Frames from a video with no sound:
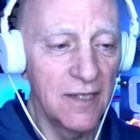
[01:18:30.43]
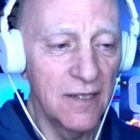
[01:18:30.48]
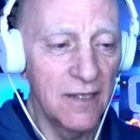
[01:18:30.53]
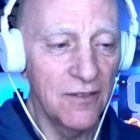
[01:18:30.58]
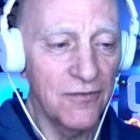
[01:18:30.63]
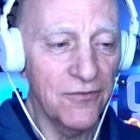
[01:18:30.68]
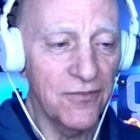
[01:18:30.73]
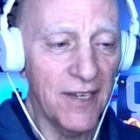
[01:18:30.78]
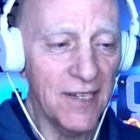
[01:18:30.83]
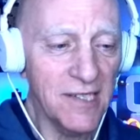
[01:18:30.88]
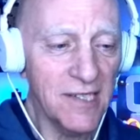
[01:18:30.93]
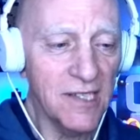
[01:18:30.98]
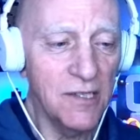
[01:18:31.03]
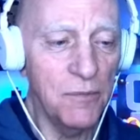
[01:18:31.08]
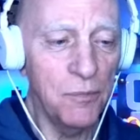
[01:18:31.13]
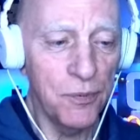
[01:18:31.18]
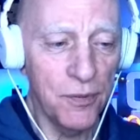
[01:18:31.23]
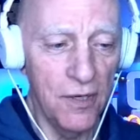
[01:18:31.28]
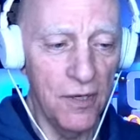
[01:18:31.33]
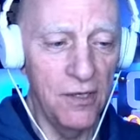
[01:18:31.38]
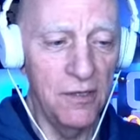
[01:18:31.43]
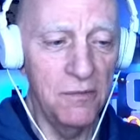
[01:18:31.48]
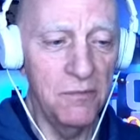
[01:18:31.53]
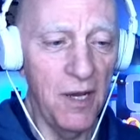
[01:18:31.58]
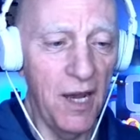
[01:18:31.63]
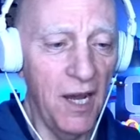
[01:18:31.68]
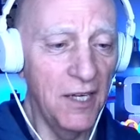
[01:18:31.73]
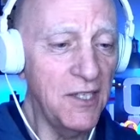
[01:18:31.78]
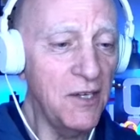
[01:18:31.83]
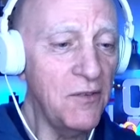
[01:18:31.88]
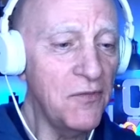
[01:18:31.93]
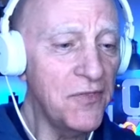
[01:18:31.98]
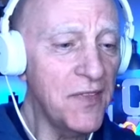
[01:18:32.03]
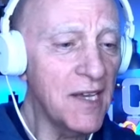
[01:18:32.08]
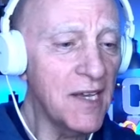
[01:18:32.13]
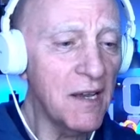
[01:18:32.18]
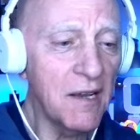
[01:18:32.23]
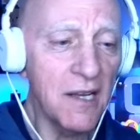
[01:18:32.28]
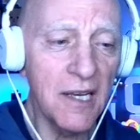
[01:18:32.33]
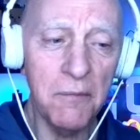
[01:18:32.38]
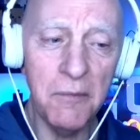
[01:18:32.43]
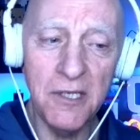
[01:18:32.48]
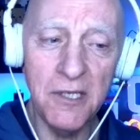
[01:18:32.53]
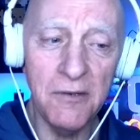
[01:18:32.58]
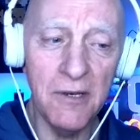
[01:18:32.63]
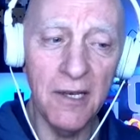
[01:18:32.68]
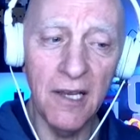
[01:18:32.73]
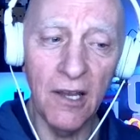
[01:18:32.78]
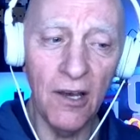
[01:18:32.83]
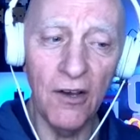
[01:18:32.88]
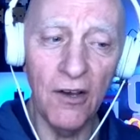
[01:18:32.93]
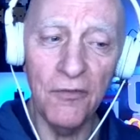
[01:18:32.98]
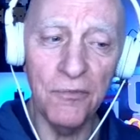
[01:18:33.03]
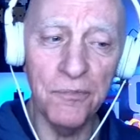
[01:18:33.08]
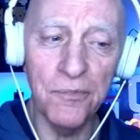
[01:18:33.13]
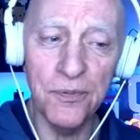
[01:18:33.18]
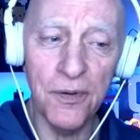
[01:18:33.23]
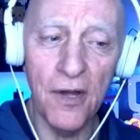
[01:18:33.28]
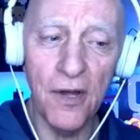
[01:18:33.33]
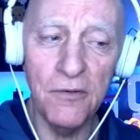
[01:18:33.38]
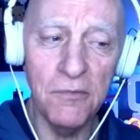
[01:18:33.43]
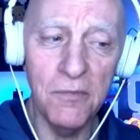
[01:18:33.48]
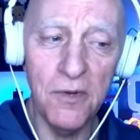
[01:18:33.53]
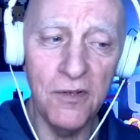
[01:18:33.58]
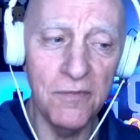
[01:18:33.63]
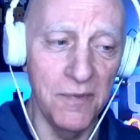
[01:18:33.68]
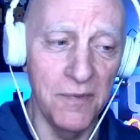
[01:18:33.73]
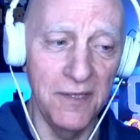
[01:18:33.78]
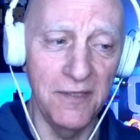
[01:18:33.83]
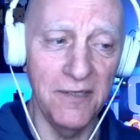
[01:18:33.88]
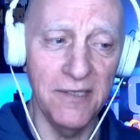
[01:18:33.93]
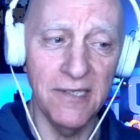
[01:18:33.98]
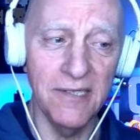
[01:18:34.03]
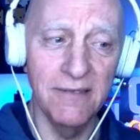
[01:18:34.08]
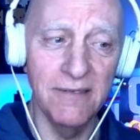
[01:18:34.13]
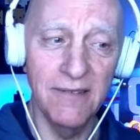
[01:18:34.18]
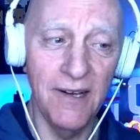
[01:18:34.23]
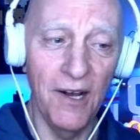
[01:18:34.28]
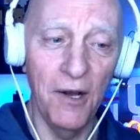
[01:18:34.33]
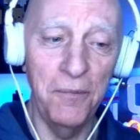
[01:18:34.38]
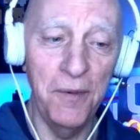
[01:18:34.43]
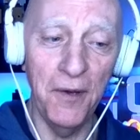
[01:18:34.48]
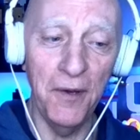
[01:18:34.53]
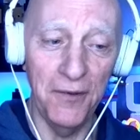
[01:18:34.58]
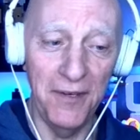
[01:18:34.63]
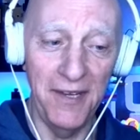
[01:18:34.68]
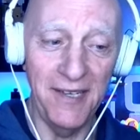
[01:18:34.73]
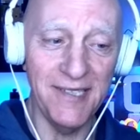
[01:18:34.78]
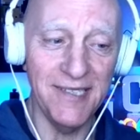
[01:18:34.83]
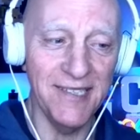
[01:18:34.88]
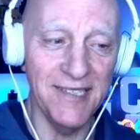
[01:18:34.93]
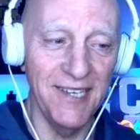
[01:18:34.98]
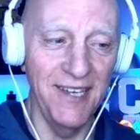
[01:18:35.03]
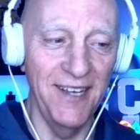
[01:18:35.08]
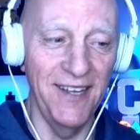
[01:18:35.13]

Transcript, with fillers: Faster prone. I don't think I'm going to be doing a lot of prone movement. I'll be honest.